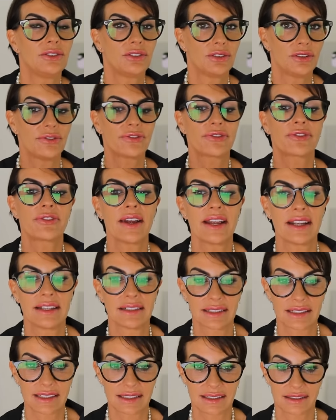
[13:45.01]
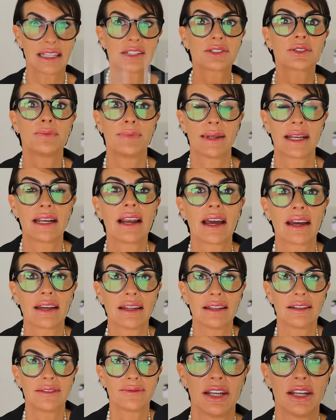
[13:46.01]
to your friends, that's a big lie.